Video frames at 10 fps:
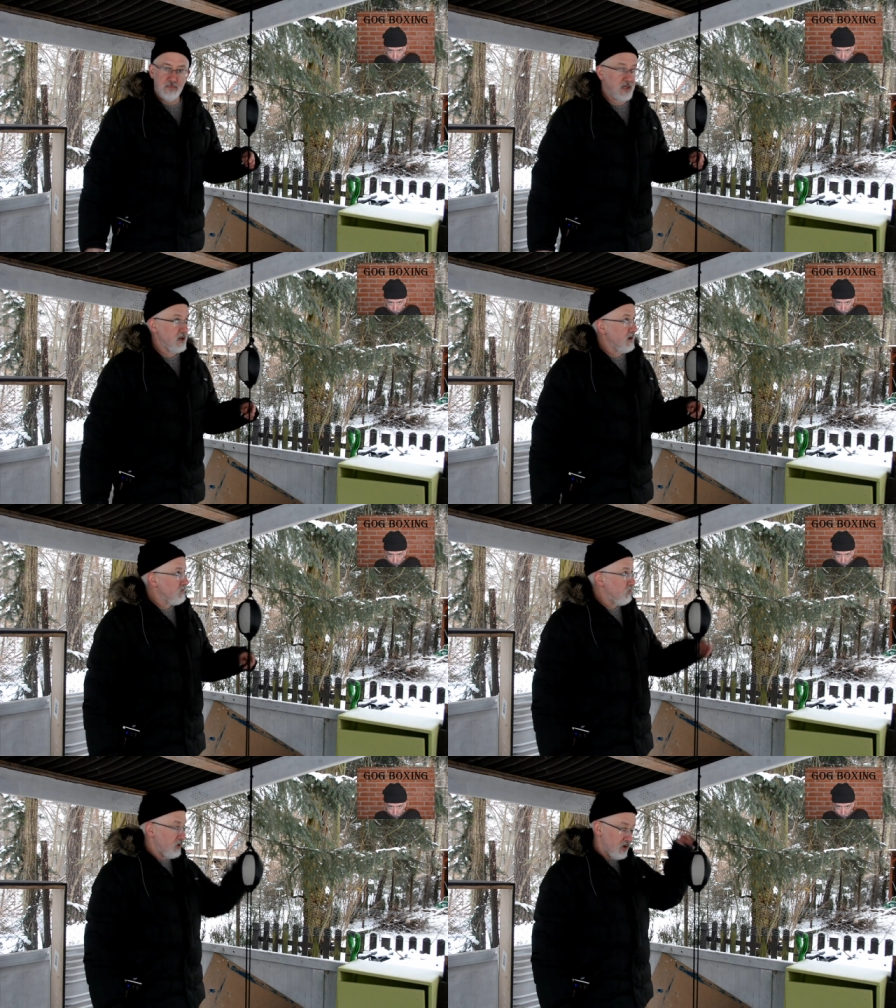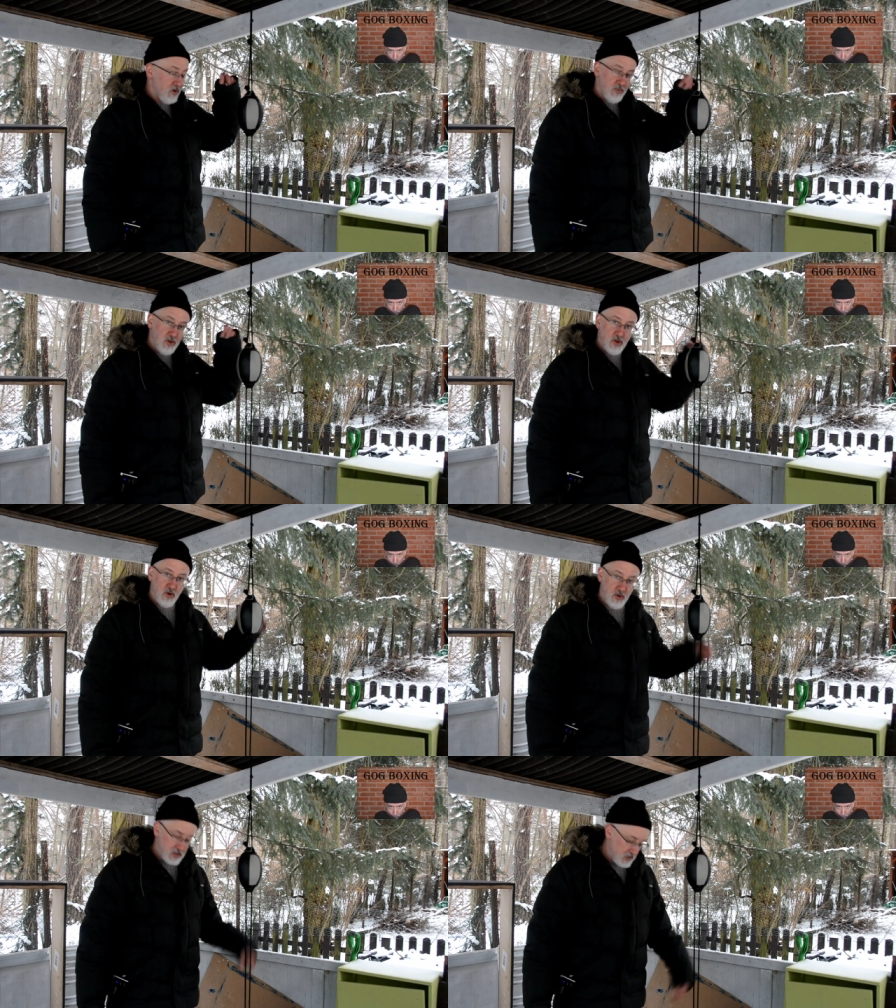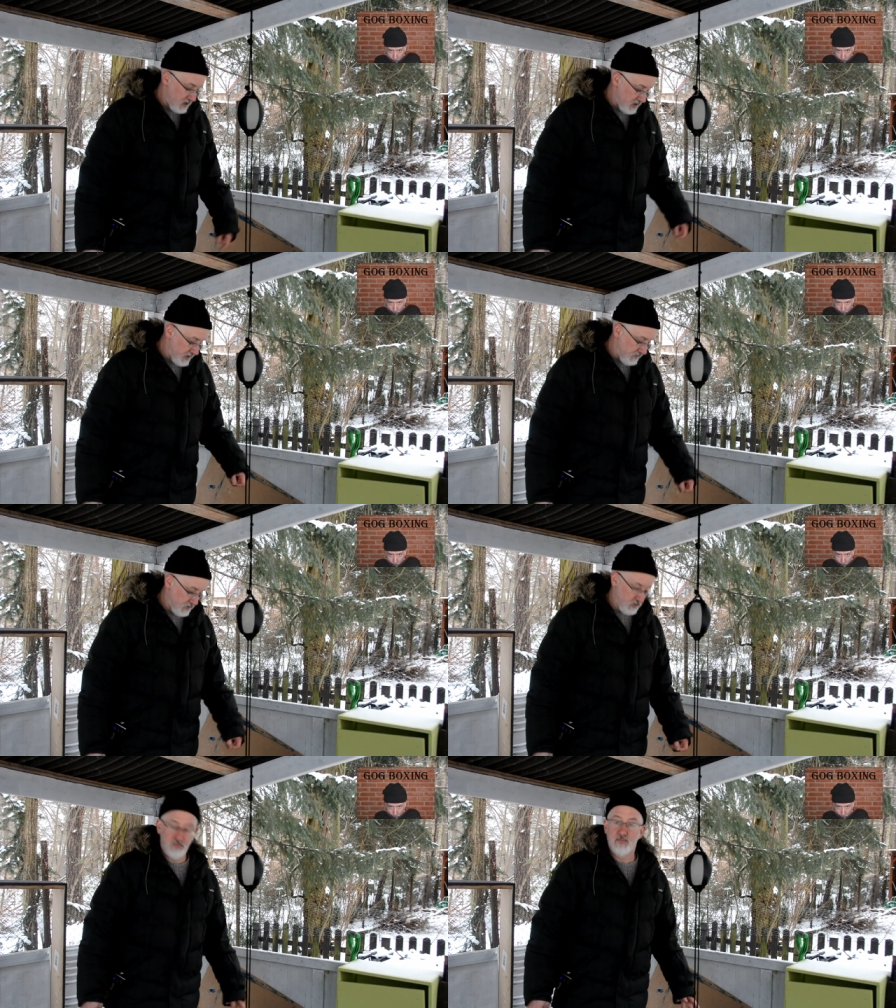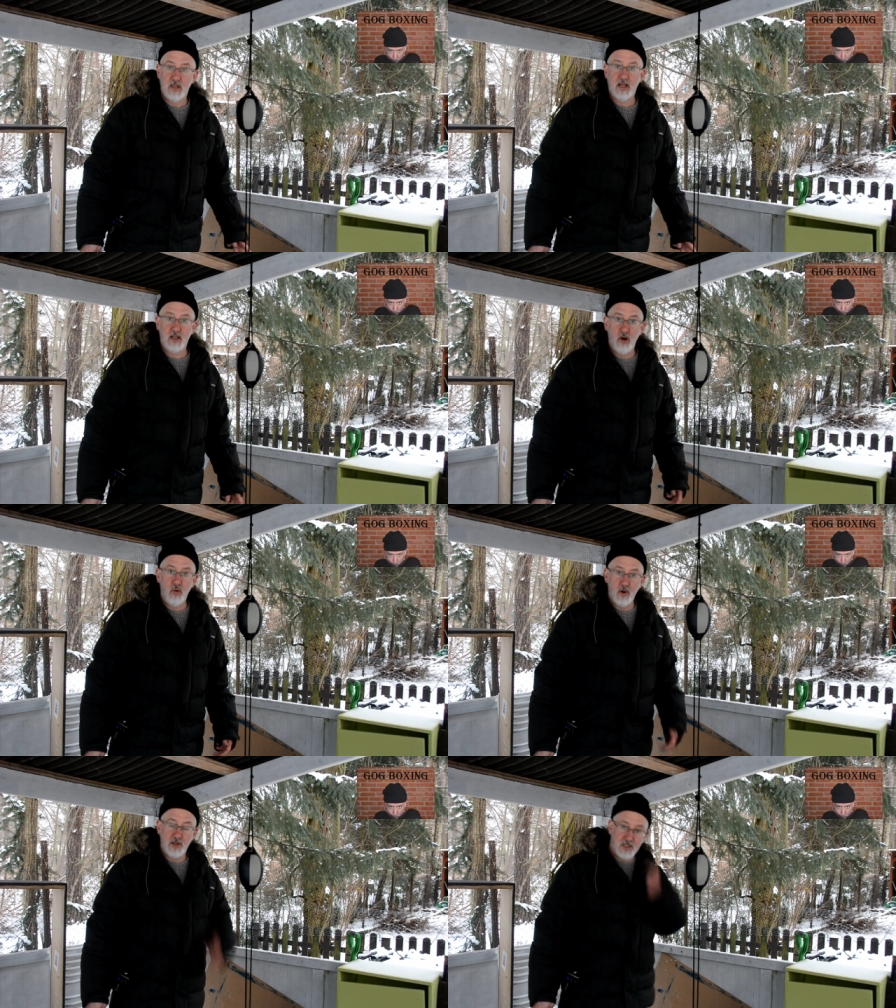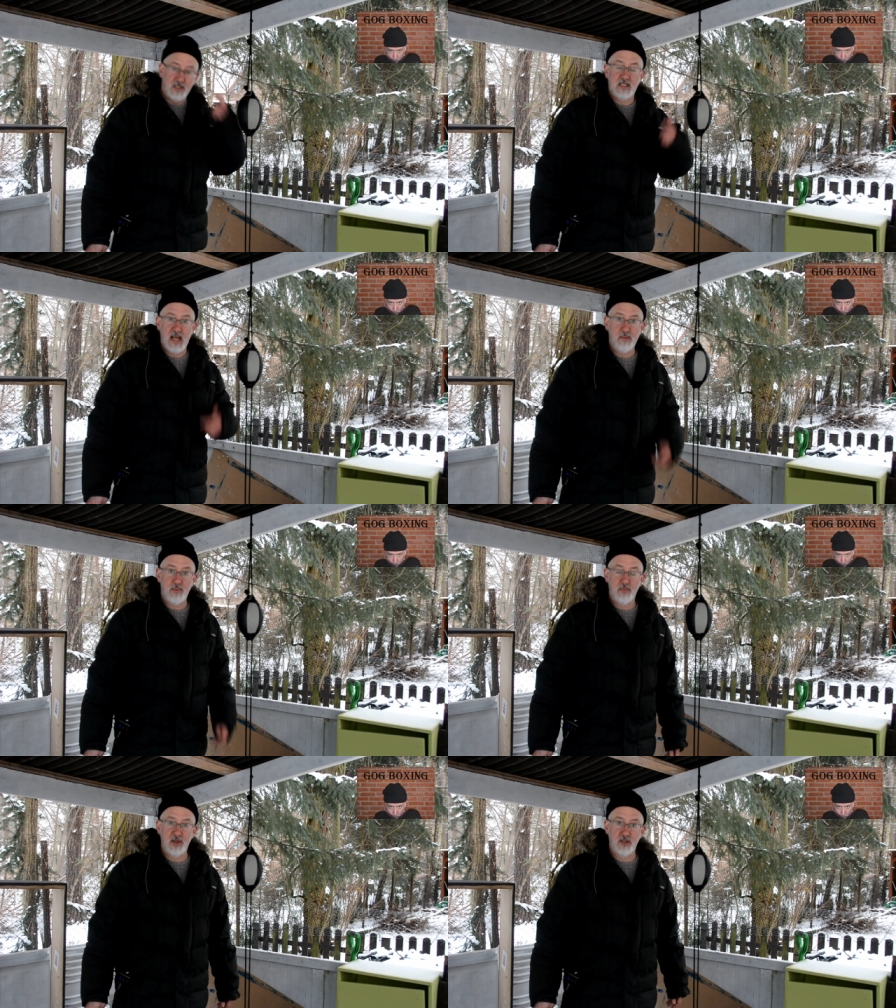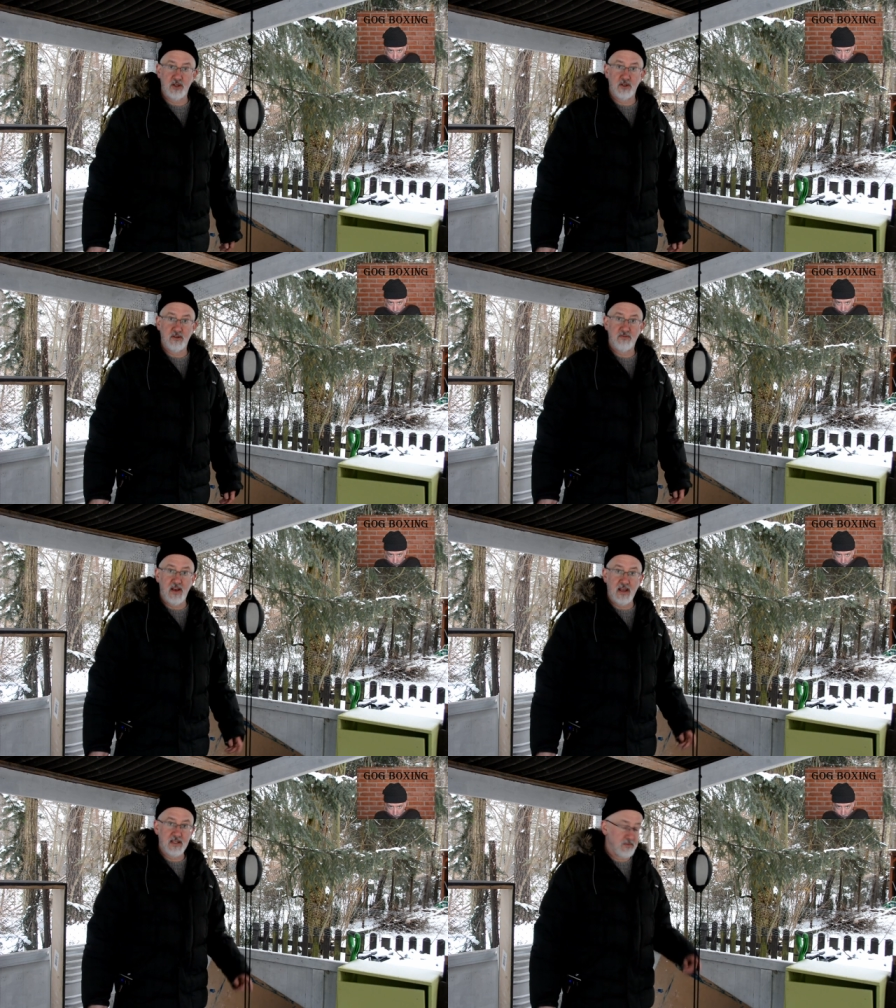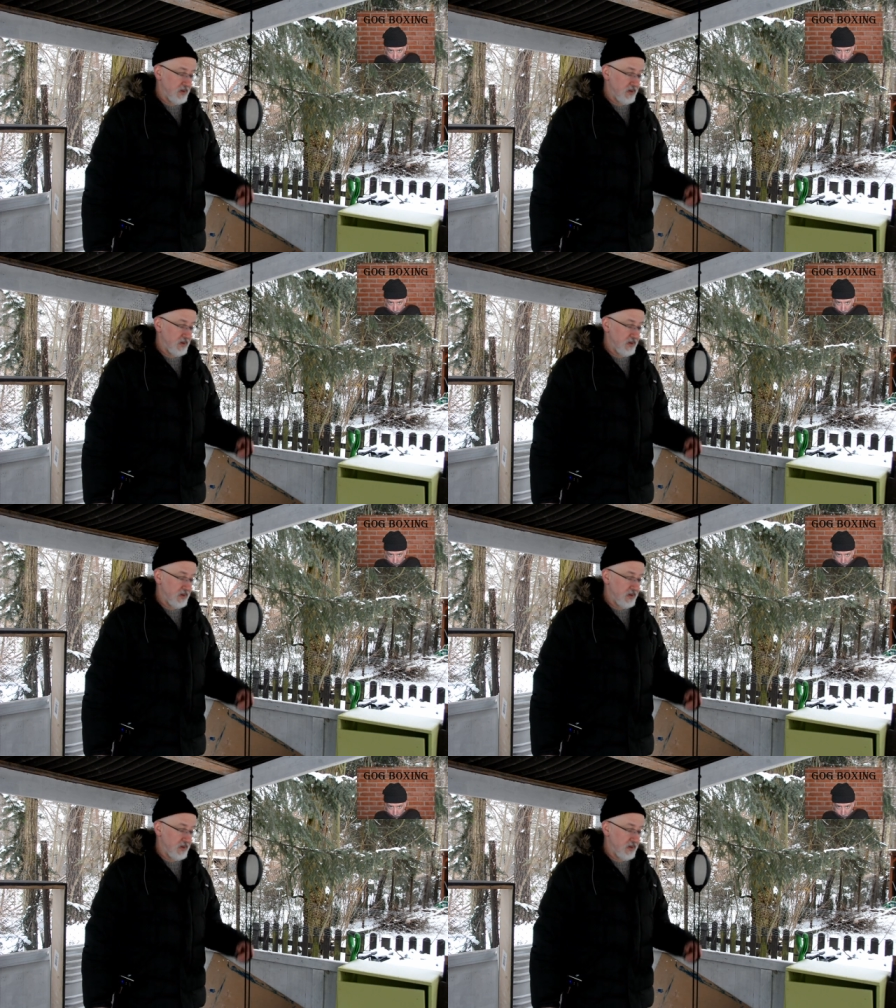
Be careful when you're putting the hooks on. If you let go, one's gonna snap up, hitting you in the face.